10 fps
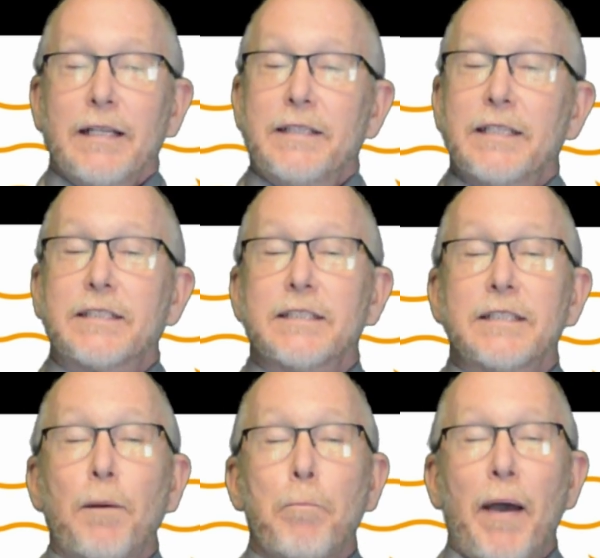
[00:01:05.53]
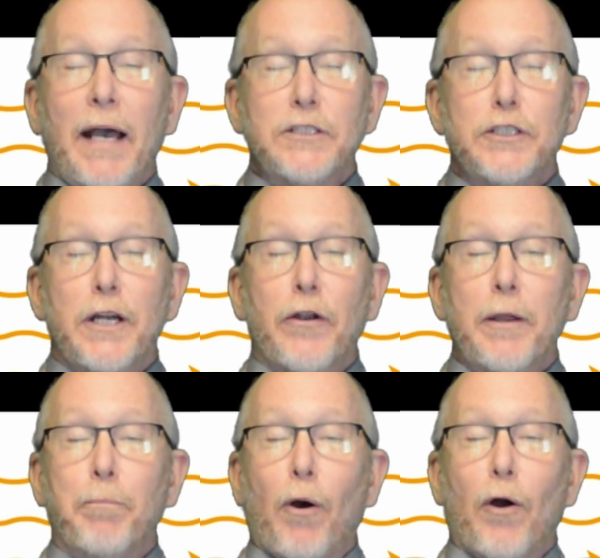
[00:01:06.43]
This is an imaginary
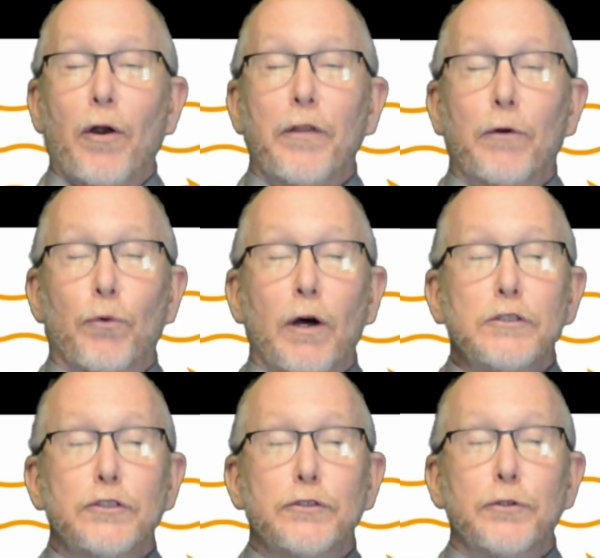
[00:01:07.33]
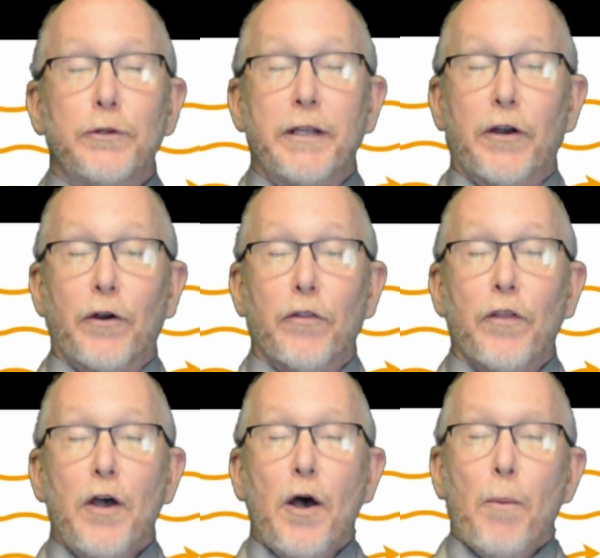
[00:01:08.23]
bar that runs through the earth,
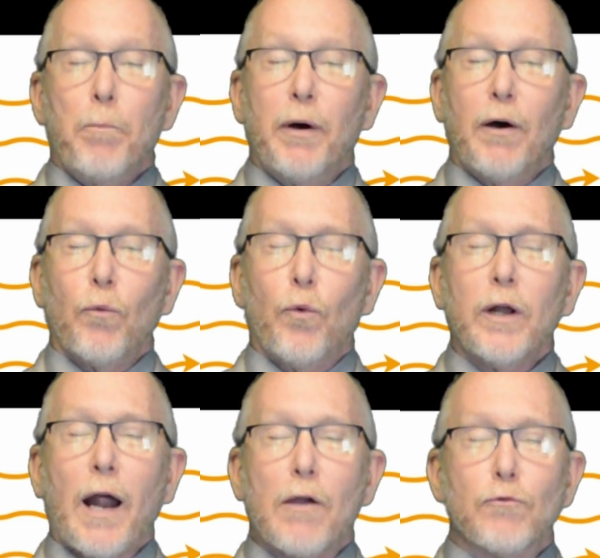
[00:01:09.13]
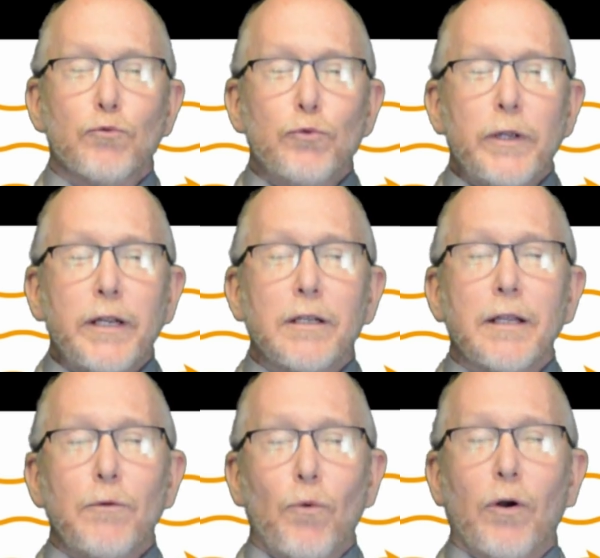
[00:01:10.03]
but what I
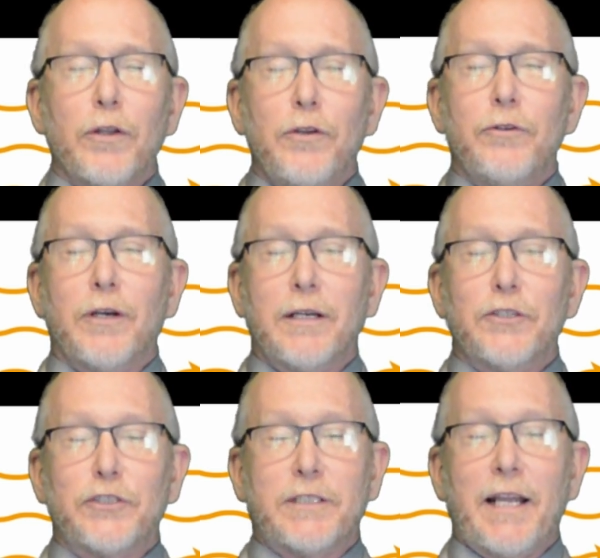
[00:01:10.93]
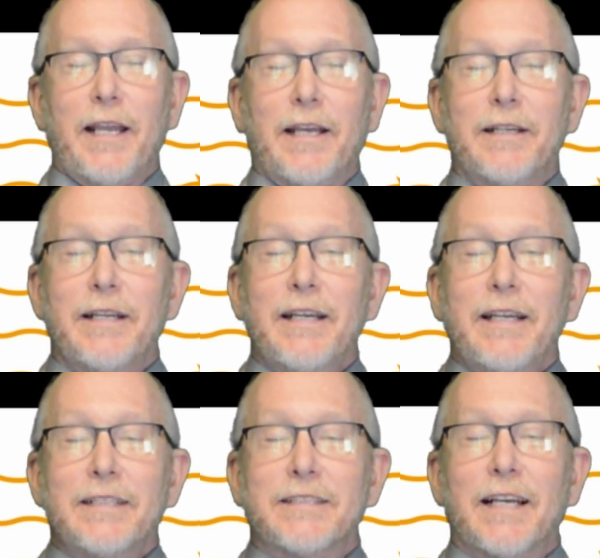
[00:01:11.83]
really want you to understand
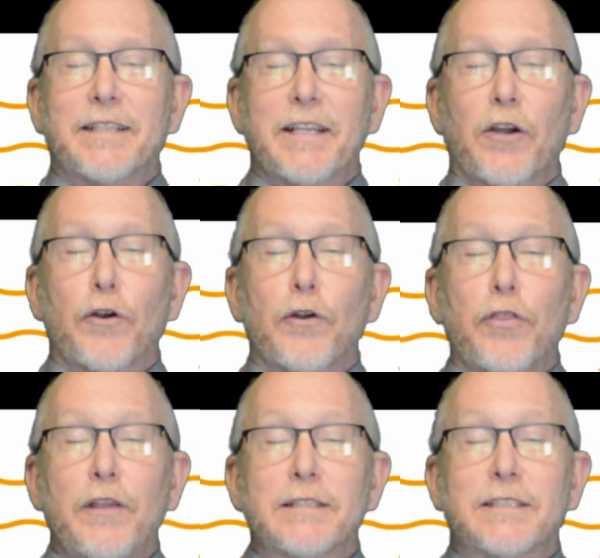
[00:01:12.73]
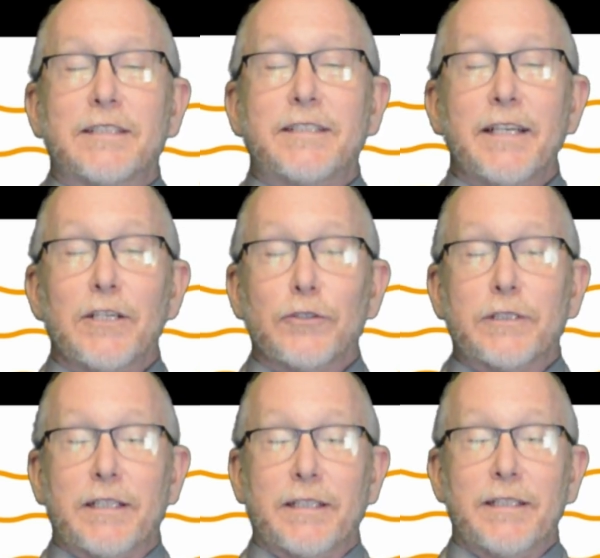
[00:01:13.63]
is that the earth is
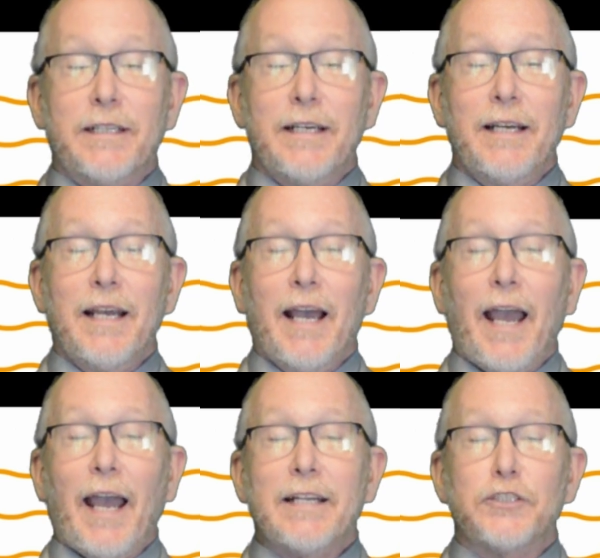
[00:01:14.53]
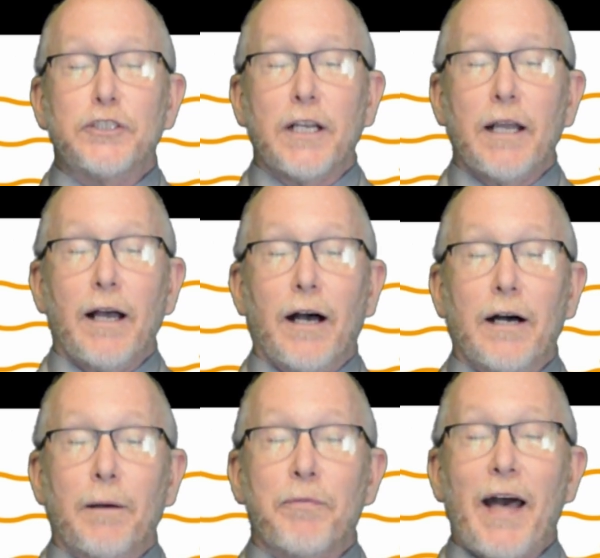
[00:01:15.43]
tilted, and
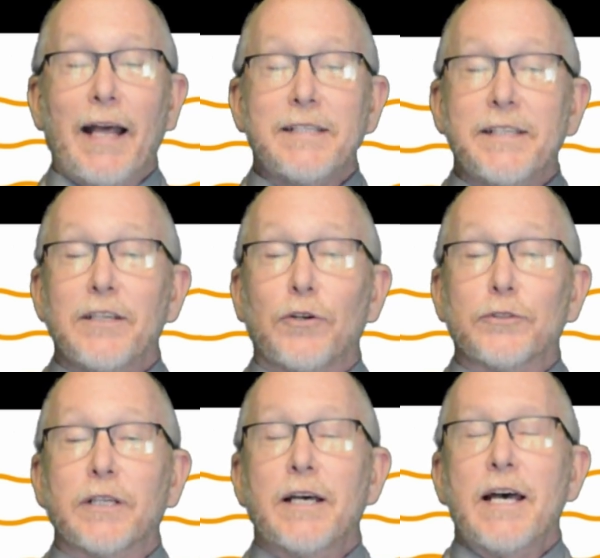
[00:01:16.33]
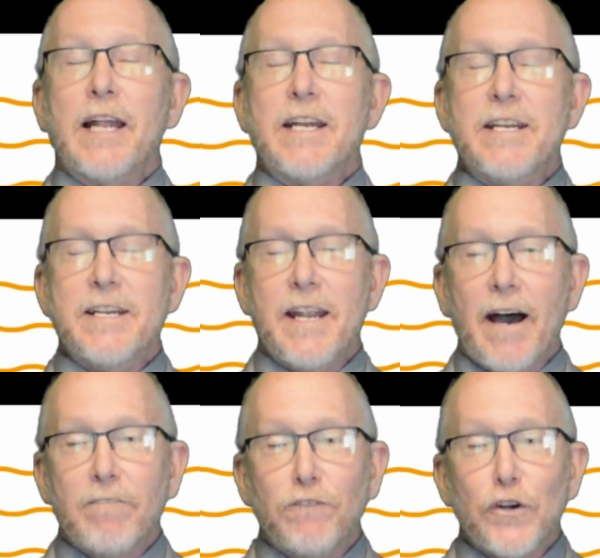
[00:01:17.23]
that tilt
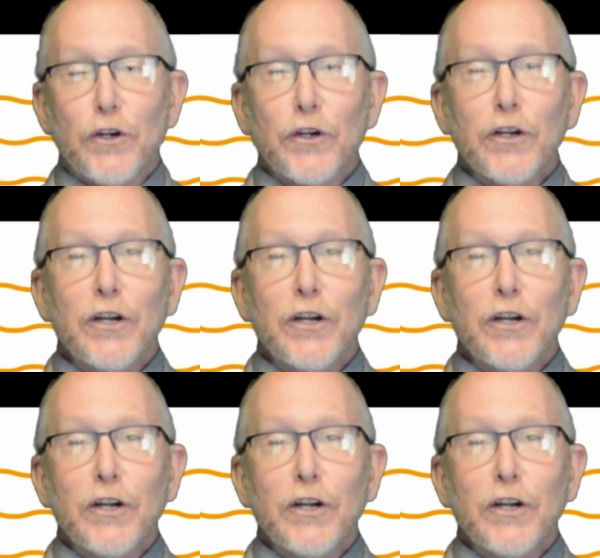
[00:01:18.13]
never